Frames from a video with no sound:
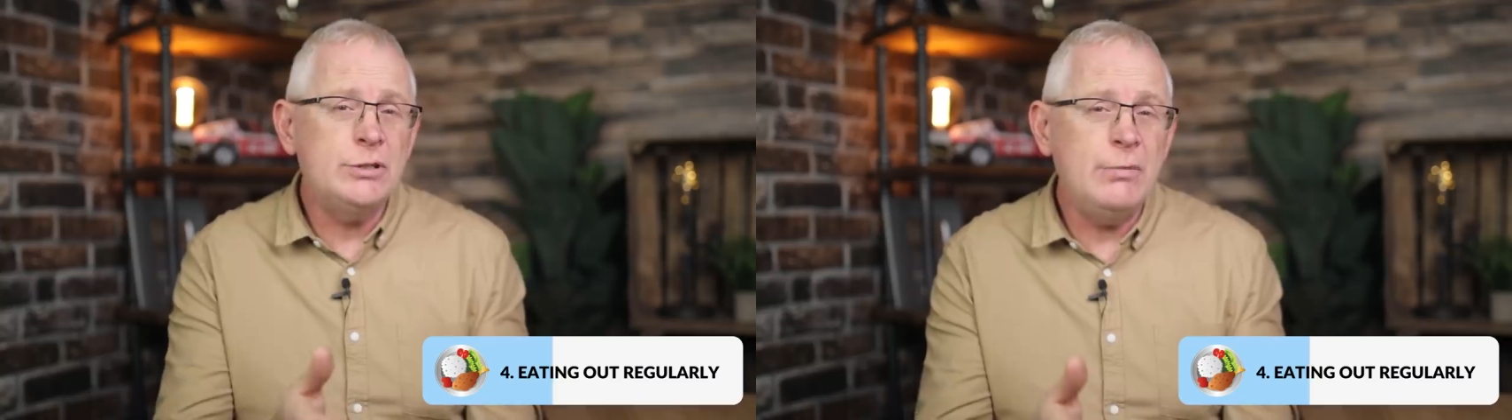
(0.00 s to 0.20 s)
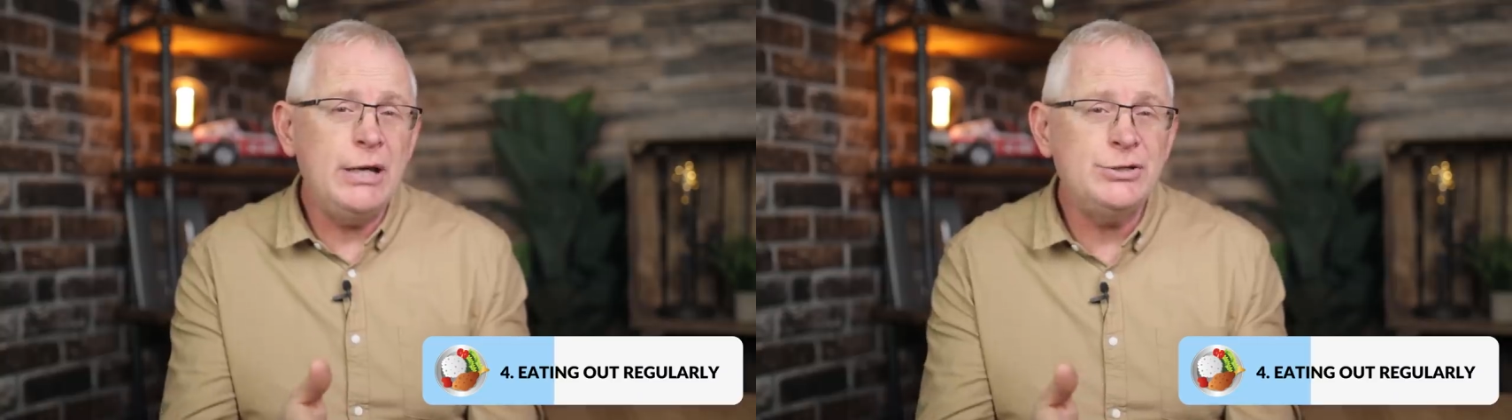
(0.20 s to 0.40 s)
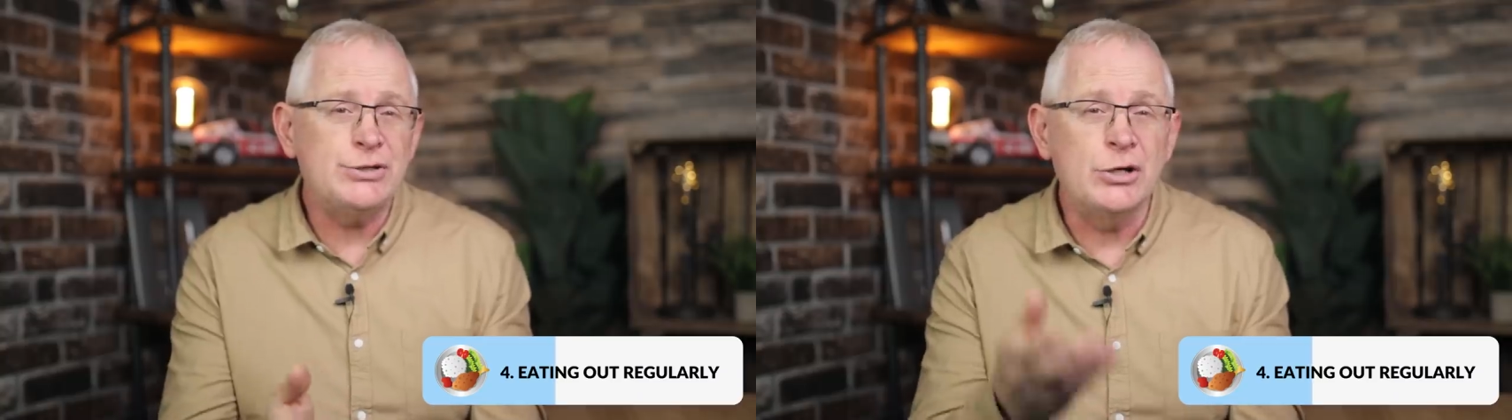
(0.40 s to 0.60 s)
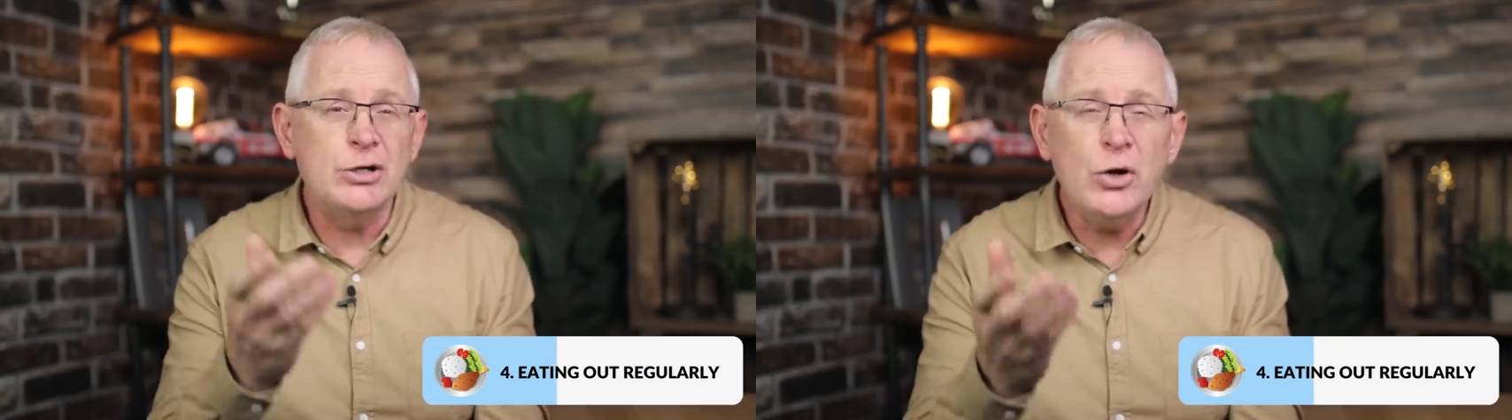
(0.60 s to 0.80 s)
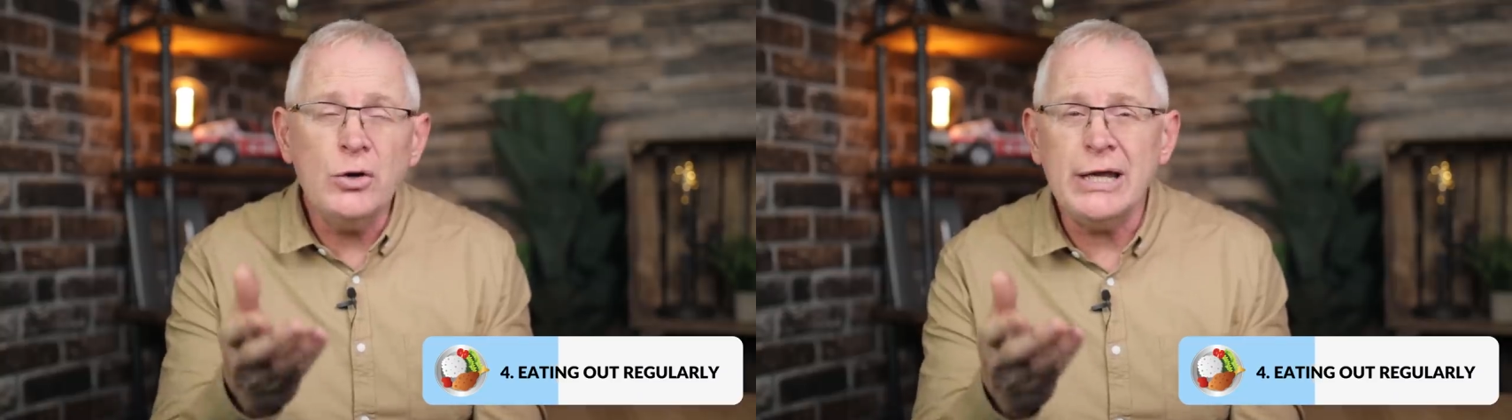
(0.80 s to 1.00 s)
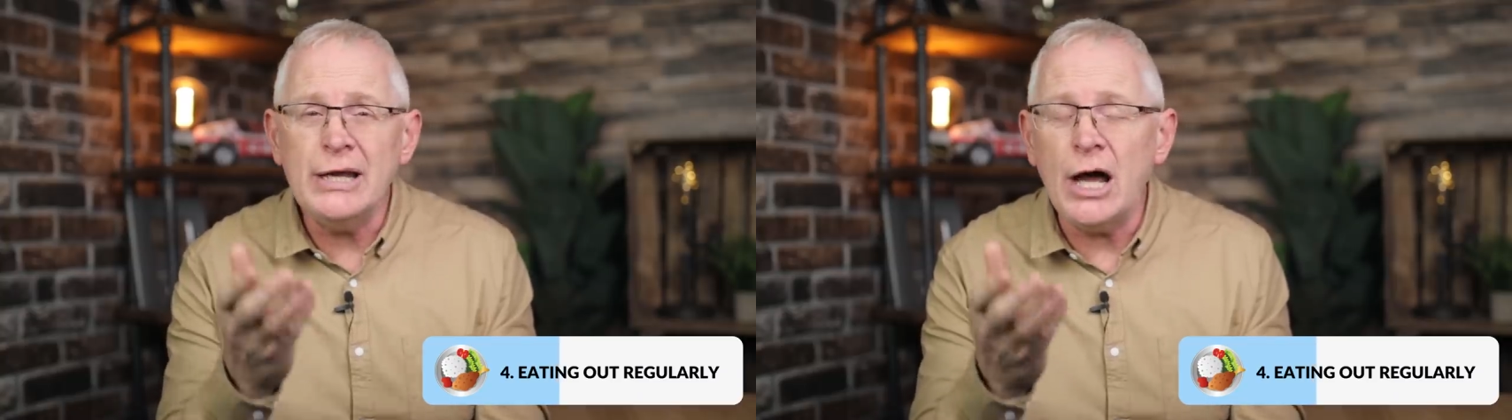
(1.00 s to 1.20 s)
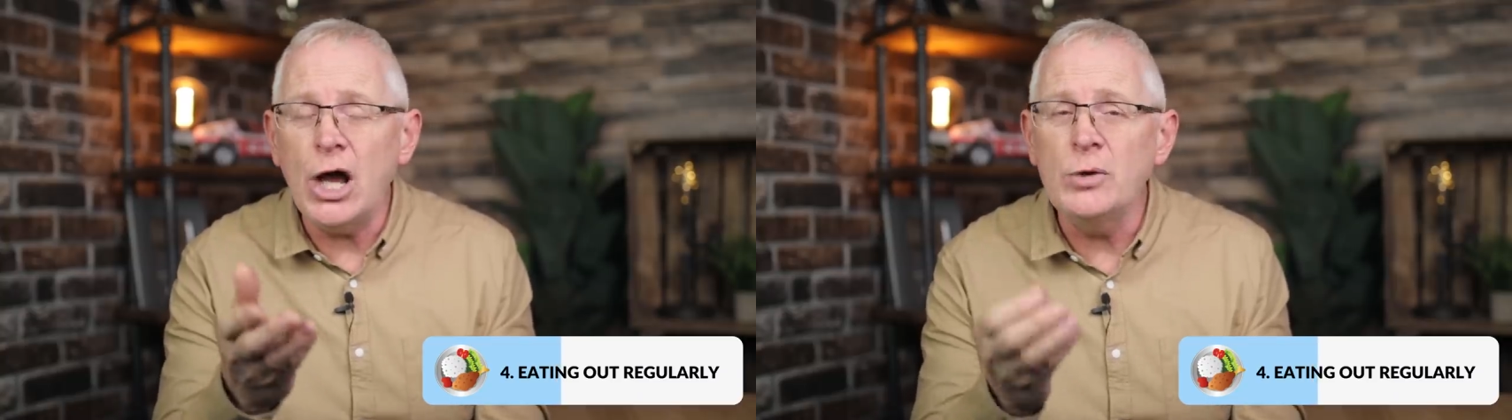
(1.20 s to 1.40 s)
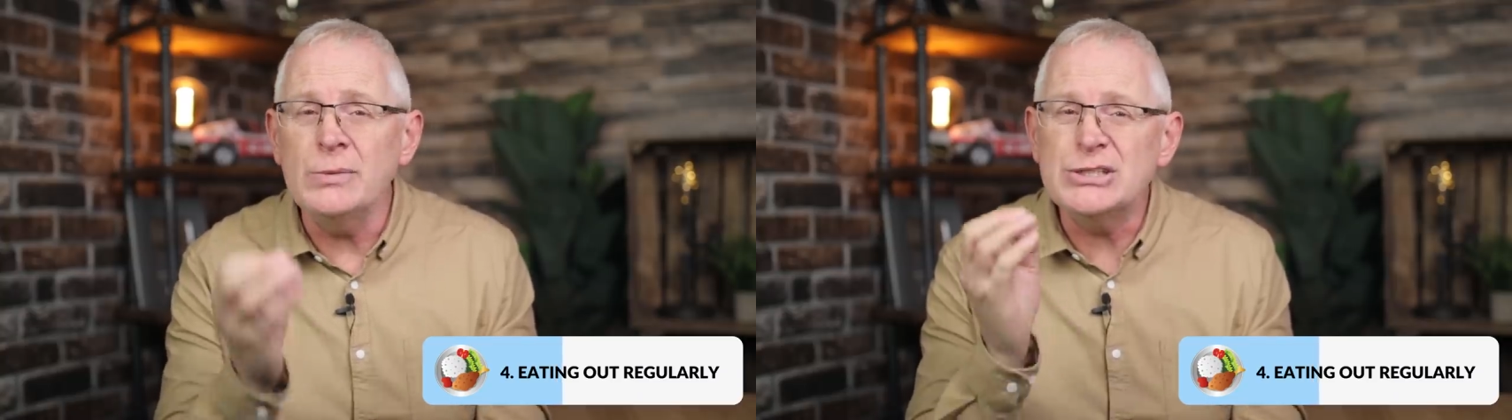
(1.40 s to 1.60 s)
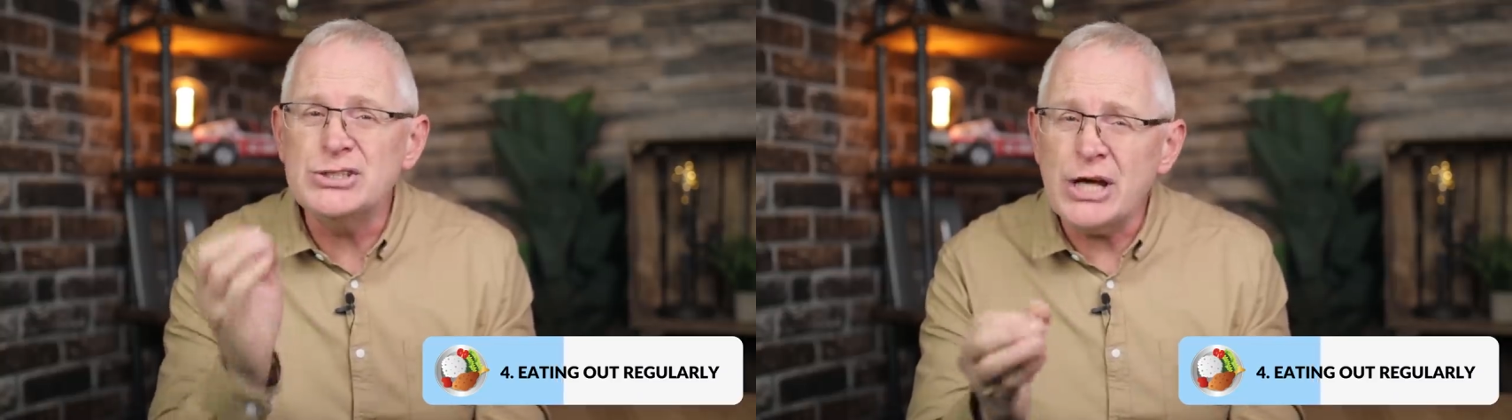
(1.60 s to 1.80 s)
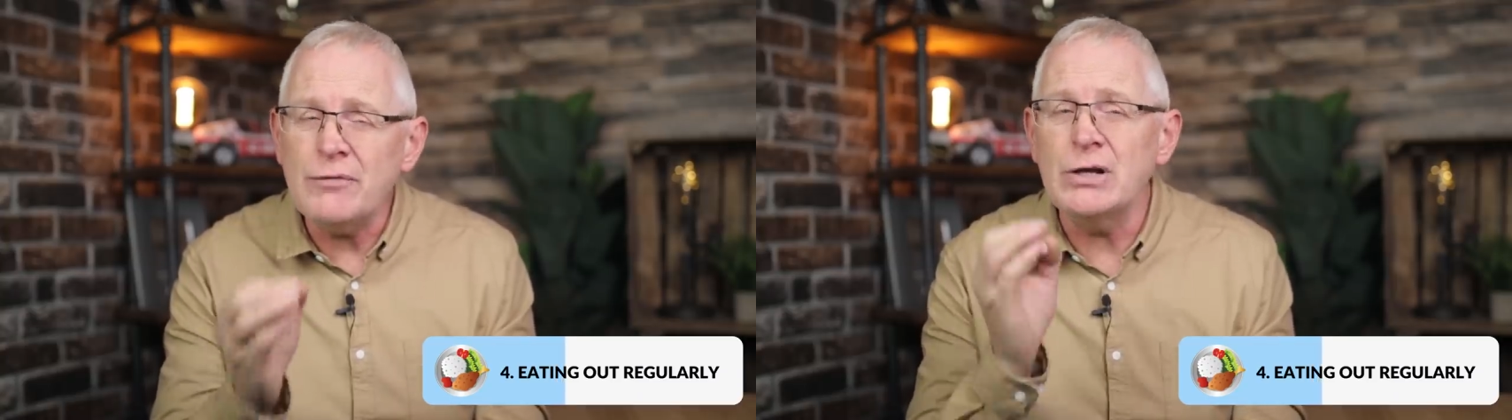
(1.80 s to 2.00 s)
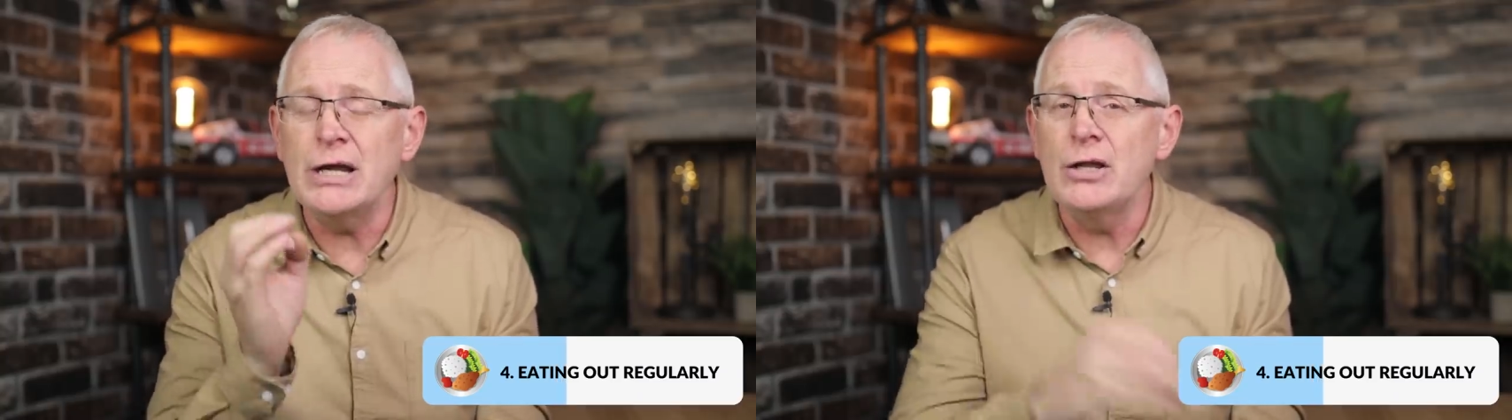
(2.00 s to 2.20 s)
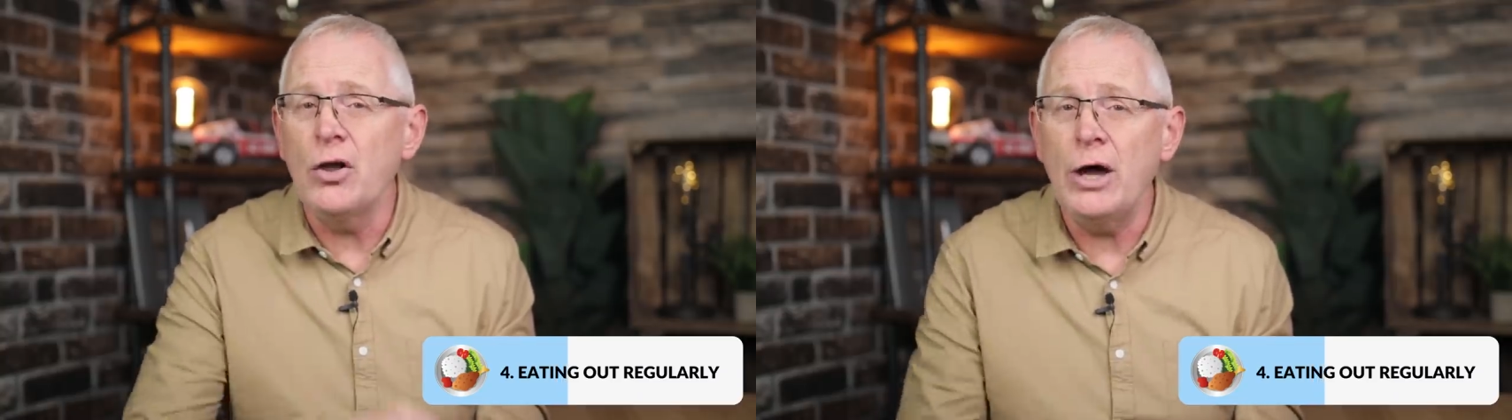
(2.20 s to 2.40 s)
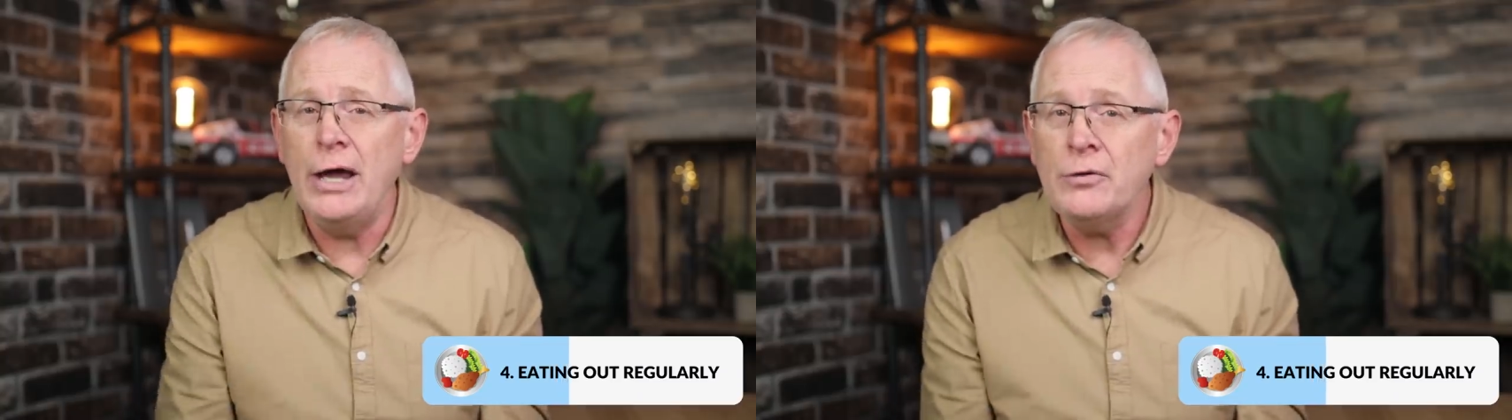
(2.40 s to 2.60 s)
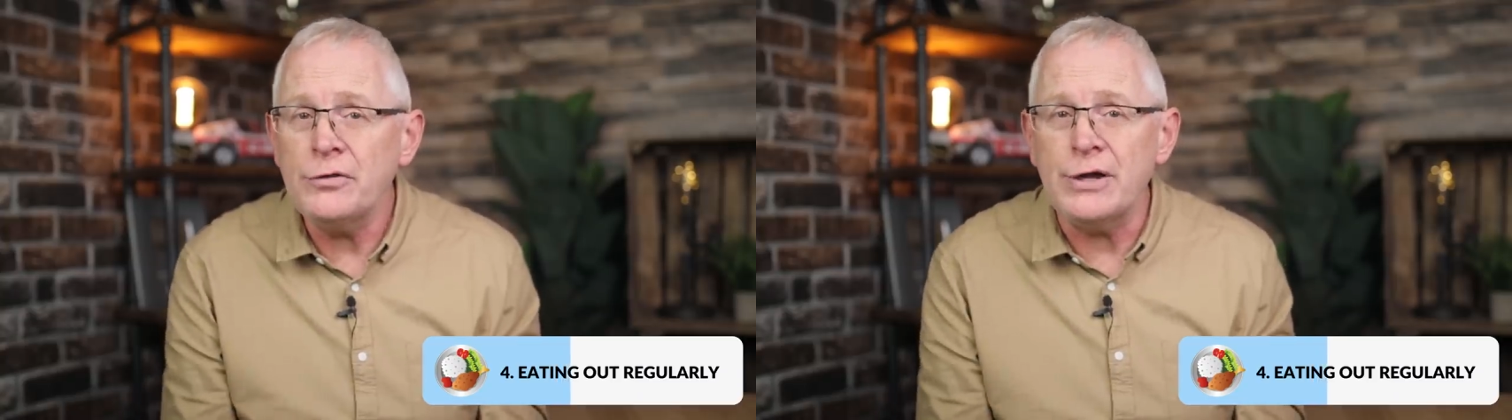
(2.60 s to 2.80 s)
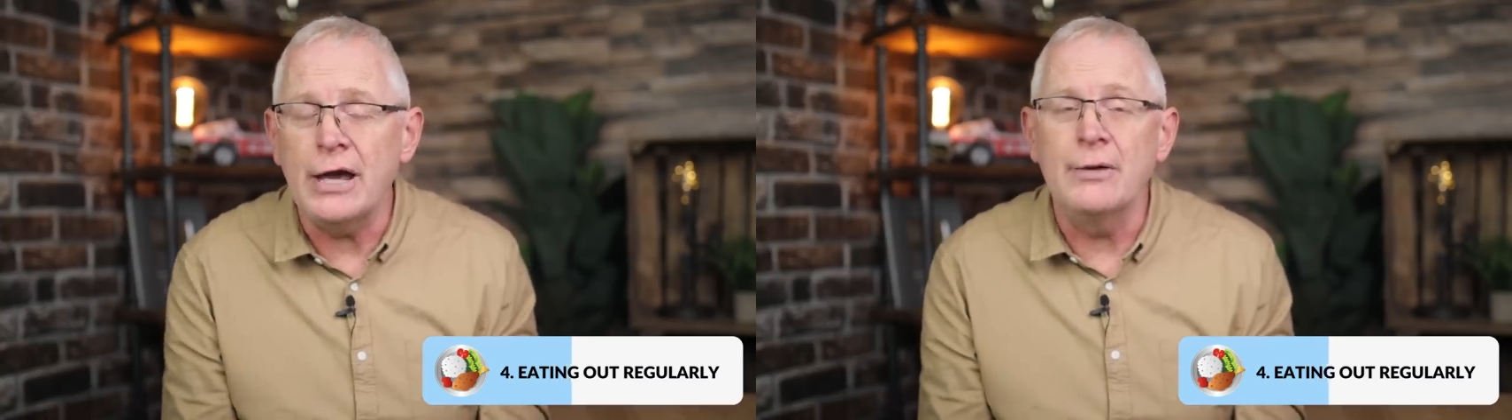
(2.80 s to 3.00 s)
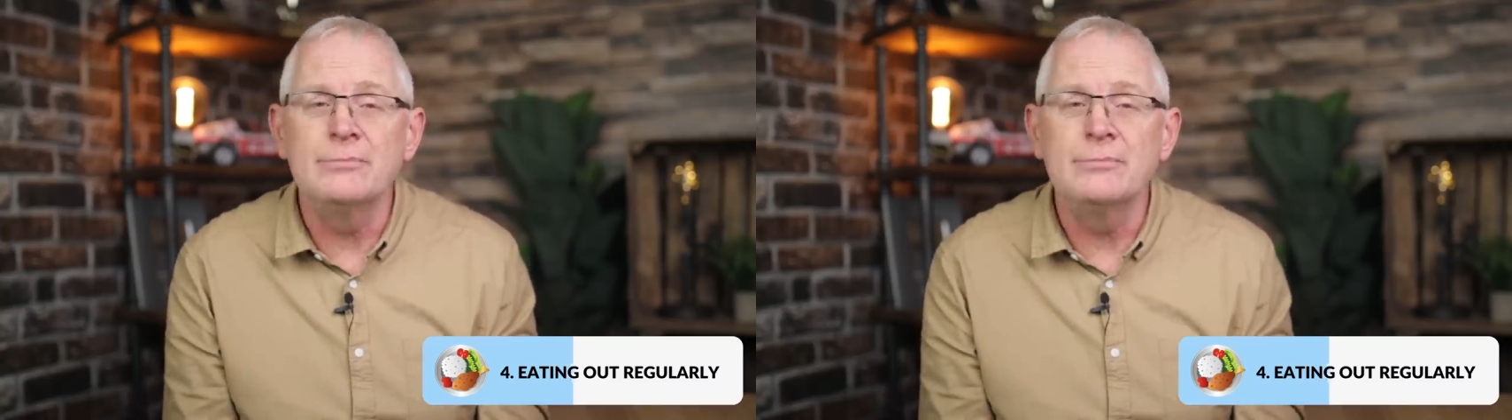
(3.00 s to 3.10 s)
to mention, cooking at home is generally a lot healthier.